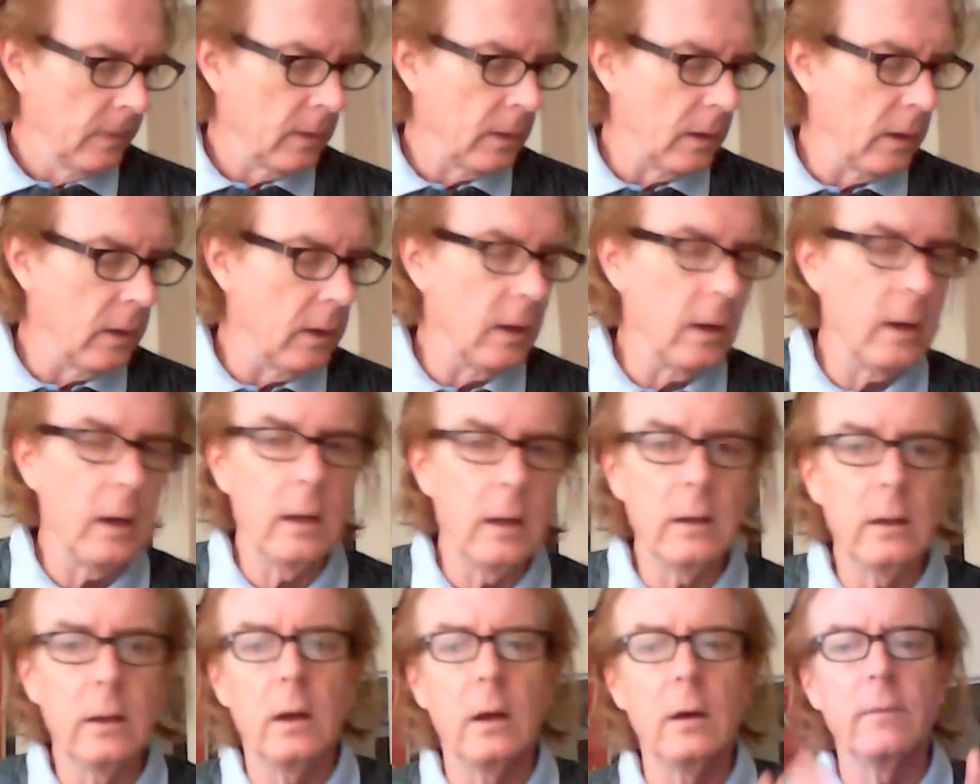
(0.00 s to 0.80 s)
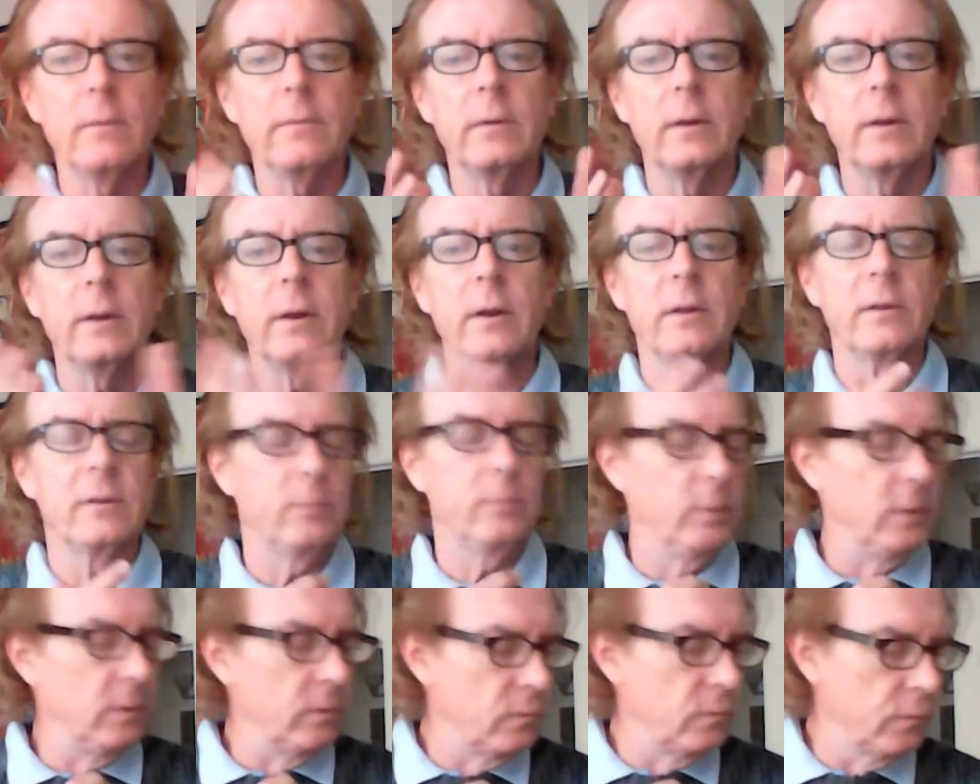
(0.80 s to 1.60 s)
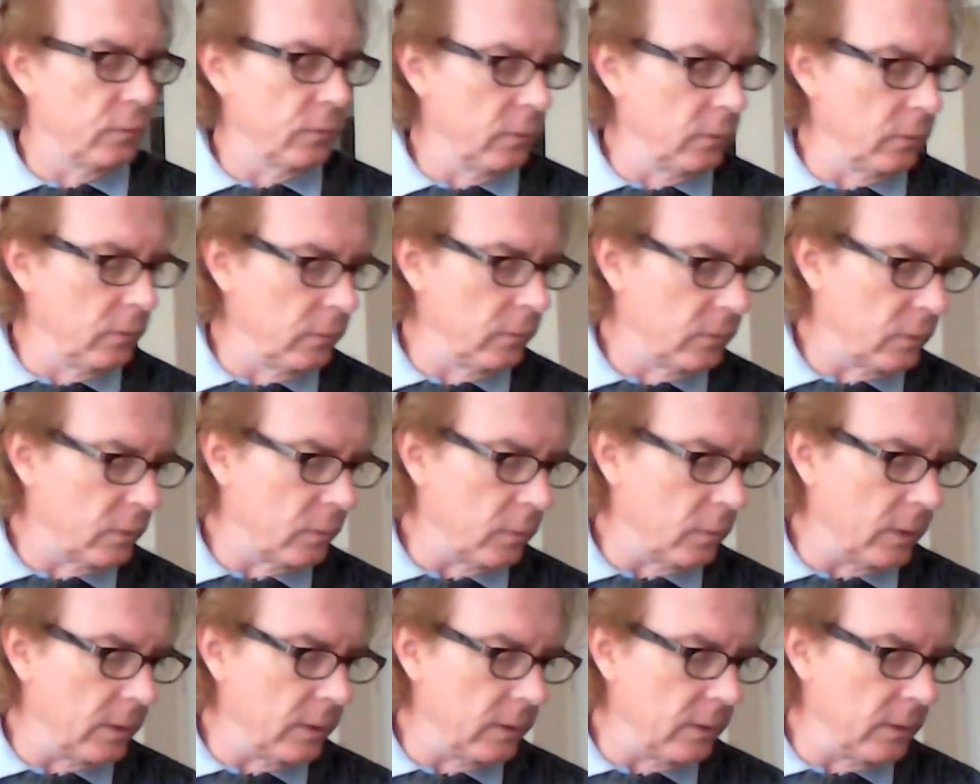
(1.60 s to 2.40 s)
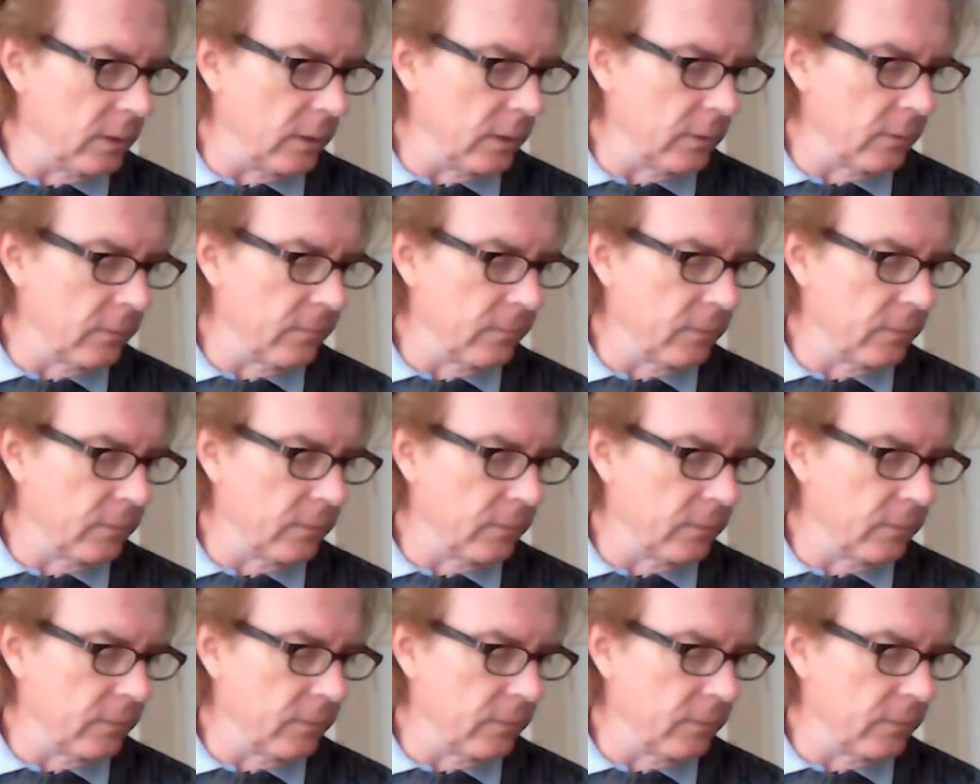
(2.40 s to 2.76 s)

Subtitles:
Ah, love, let us be true to one another,